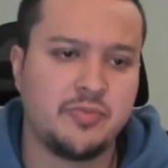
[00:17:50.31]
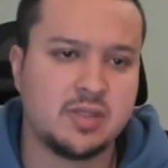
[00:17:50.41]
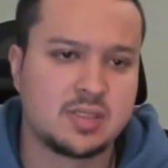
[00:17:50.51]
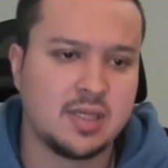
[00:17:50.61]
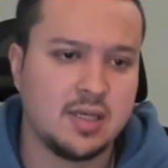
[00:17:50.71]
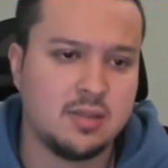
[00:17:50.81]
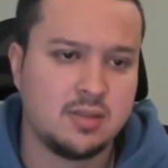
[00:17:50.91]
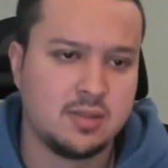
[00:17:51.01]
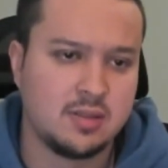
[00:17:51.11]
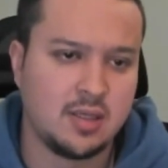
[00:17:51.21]
Instead,
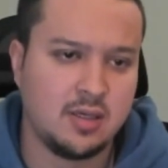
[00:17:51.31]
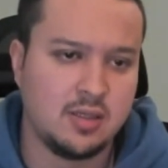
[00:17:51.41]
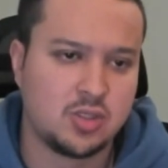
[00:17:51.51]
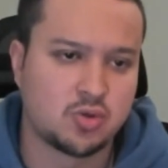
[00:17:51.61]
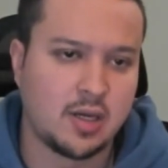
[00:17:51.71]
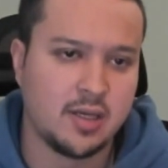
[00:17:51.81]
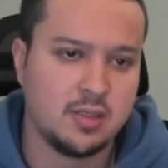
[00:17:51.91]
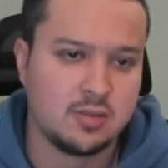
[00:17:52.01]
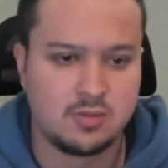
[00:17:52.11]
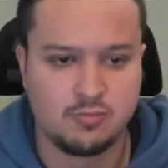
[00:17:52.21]
they
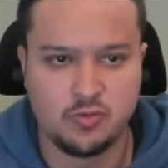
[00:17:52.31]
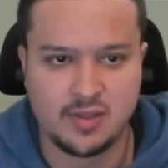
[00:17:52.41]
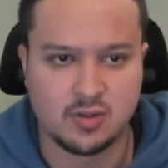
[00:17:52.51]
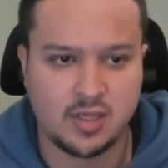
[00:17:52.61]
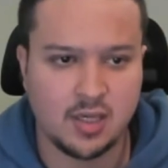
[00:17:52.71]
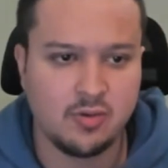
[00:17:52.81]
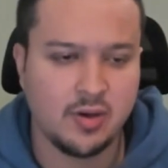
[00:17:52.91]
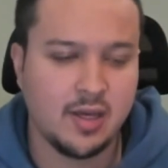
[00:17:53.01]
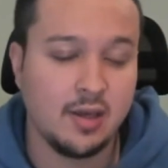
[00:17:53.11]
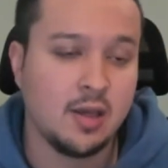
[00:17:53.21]
tried moving their king
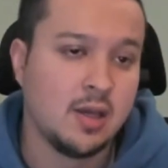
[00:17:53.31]
away,